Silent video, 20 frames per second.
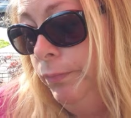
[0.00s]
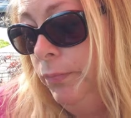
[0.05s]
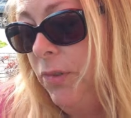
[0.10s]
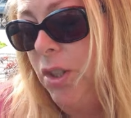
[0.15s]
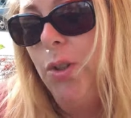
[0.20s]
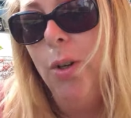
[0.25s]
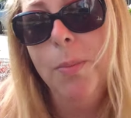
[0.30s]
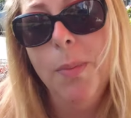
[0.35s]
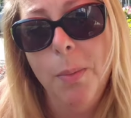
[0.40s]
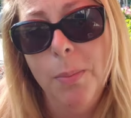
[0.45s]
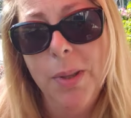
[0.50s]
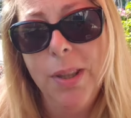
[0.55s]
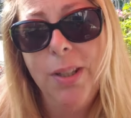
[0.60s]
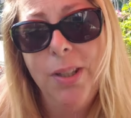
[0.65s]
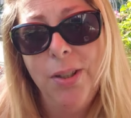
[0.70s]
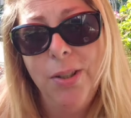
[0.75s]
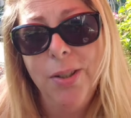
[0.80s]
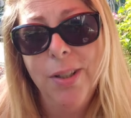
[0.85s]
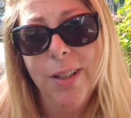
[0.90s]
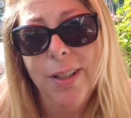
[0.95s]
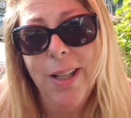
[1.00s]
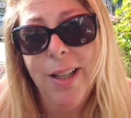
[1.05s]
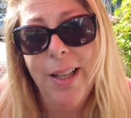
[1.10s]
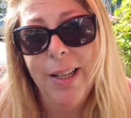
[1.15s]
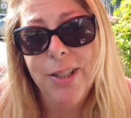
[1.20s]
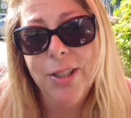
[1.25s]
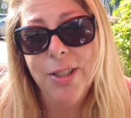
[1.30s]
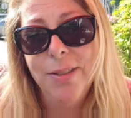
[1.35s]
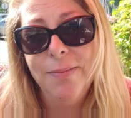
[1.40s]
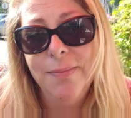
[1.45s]
Do you remember the Hugo
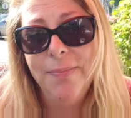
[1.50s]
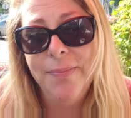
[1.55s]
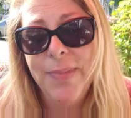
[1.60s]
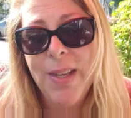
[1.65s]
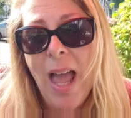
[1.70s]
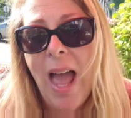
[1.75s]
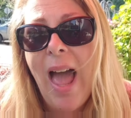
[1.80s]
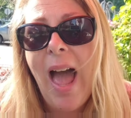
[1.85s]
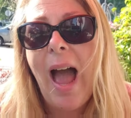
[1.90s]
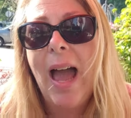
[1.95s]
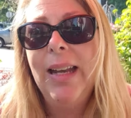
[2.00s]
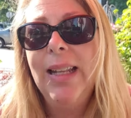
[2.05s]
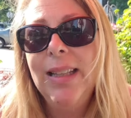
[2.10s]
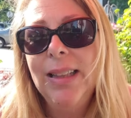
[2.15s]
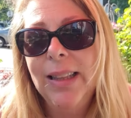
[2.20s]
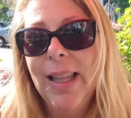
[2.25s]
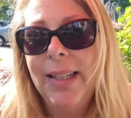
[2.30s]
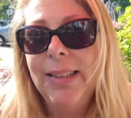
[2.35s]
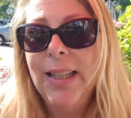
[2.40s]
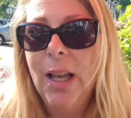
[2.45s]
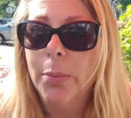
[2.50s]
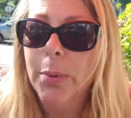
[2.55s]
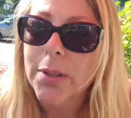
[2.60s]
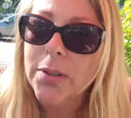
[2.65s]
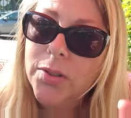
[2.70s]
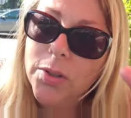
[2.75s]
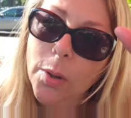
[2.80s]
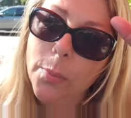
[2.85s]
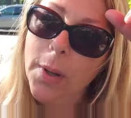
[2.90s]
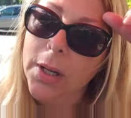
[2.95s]
collection? I didn't like that one
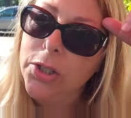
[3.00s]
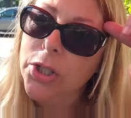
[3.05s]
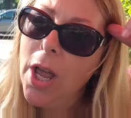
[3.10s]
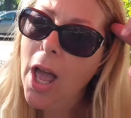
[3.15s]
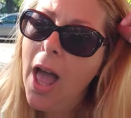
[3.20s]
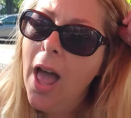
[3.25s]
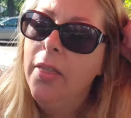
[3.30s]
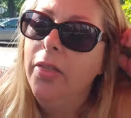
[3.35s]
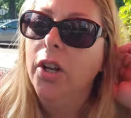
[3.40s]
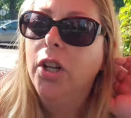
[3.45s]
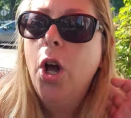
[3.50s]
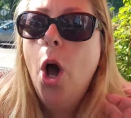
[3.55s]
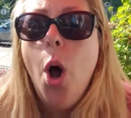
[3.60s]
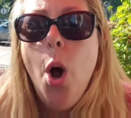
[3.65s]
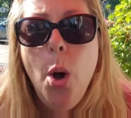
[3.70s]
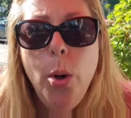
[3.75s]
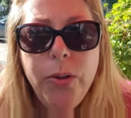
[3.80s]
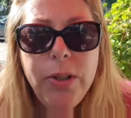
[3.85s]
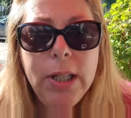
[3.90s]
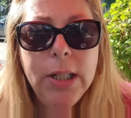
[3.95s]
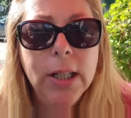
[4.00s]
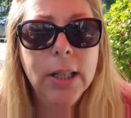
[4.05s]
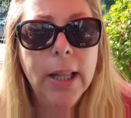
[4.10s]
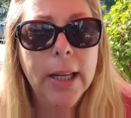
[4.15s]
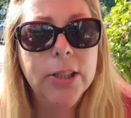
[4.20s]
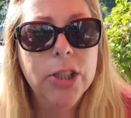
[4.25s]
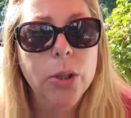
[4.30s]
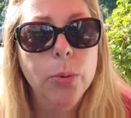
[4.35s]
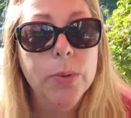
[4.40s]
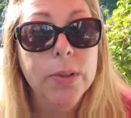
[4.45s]
so much. The Cozy
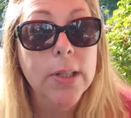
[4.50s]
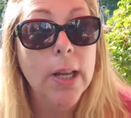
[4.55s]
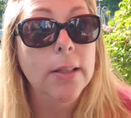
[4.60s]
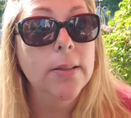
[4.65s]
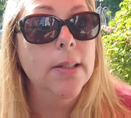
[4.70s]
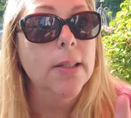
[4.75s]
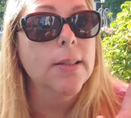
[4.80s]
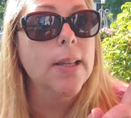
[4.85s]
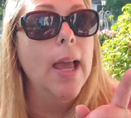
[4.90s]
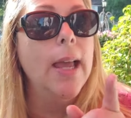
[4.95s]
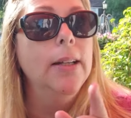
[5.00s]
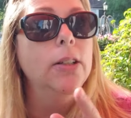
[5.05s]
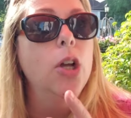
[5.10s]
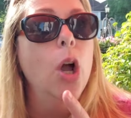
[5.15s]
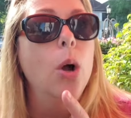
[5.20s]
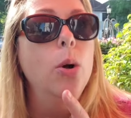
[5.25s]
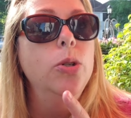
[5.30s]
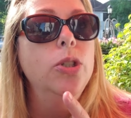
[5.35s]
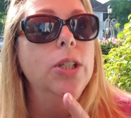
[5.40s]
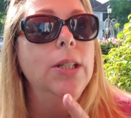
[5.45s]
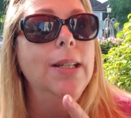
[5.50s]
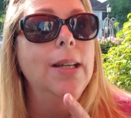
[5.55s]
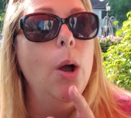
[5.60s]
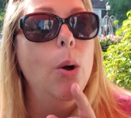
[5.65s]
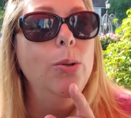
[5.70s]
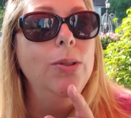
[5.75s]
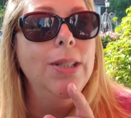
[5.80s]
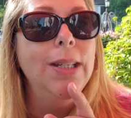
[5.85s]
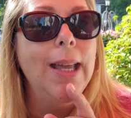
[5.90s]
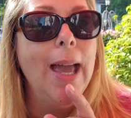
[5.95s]
collection was nice because I had Cozy
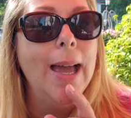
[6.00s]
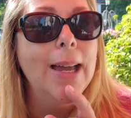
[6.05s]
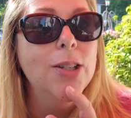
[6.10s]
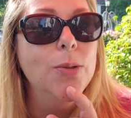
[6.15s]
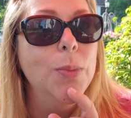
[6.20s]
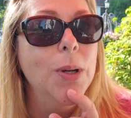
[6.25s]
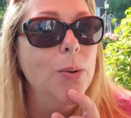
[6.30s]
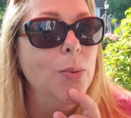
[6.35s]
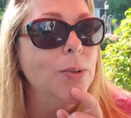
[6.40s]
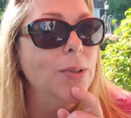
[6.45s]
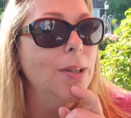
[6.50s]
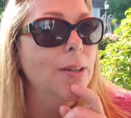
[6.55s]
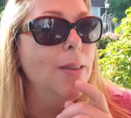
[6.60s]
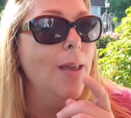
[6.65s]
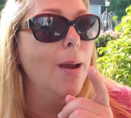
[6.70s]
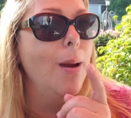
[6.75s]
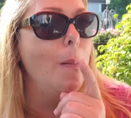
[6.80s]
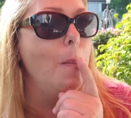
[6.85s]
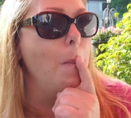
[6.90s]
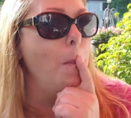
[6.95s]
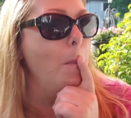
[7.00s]
Cashmere was in there.